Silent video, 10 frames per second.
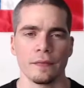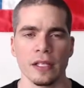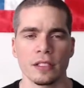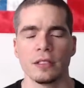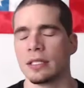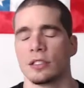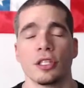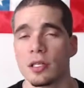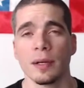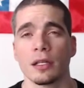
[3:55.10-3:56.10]
It's
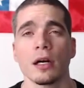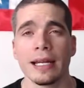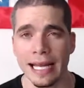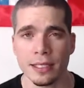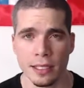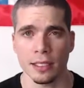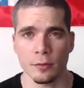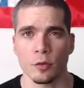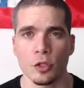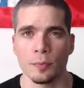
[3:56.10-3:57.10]
just about connecting
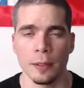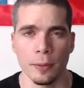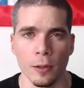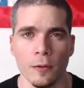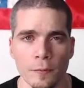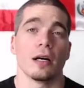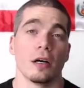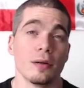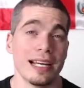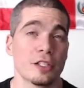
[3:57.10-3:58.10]
to people. All
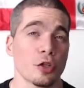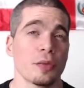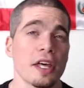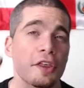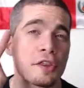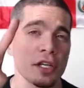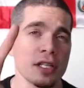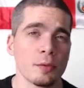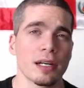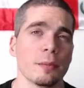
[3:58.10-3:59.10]
right, so the
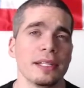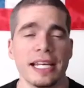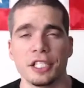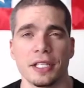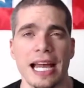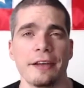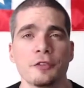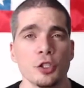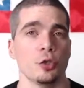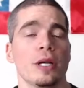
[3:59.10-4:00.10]
third recommendation I have
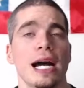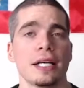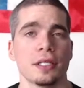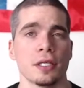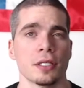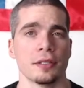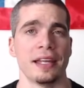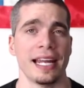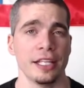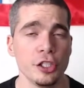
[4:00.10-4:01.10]
to guys here
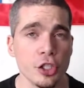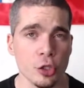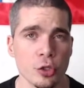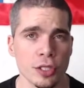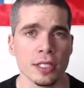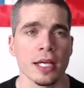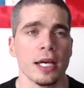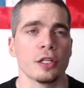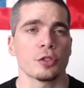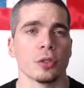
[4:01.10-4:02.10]
that I used
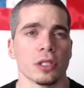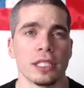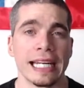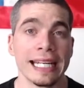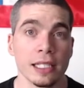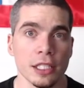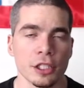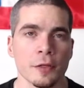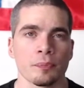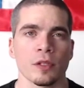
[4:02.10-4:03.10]
to learn
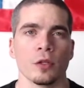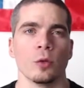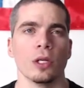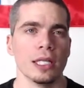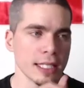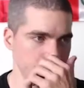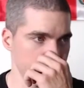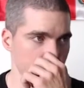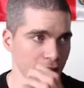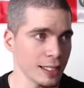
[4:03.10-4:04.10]
English was
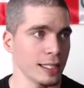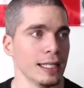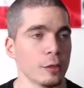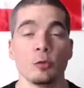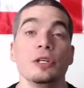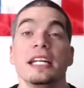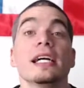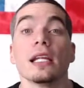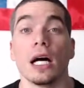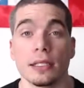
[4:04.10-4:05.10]
reading
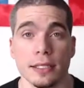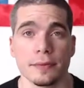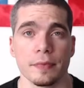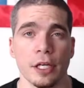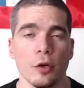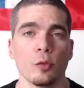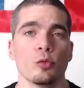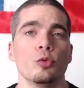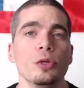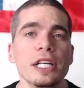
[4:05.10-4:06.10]
a lot.
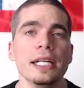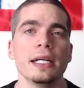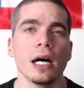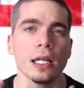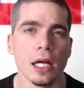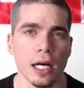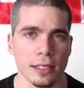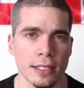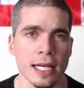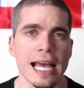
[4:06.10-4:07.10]
Read a
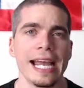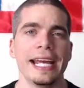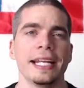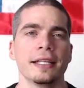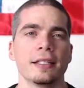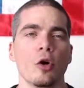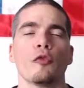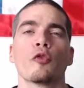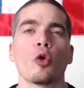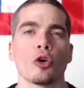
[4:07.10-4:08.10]
lot, and
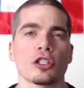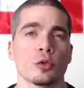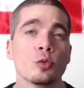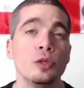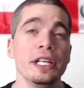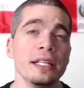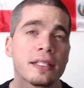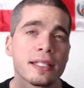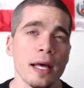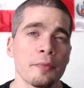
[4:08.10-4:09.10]
of course read
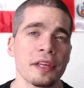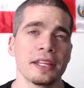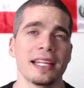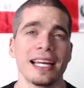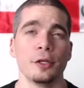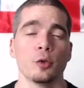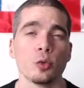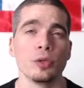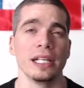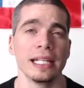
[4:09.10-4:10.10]
something that you
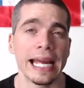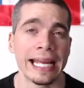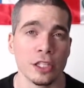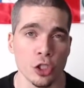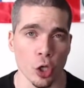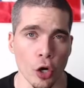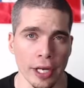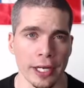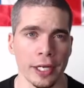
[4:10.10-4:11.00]
really enjoy.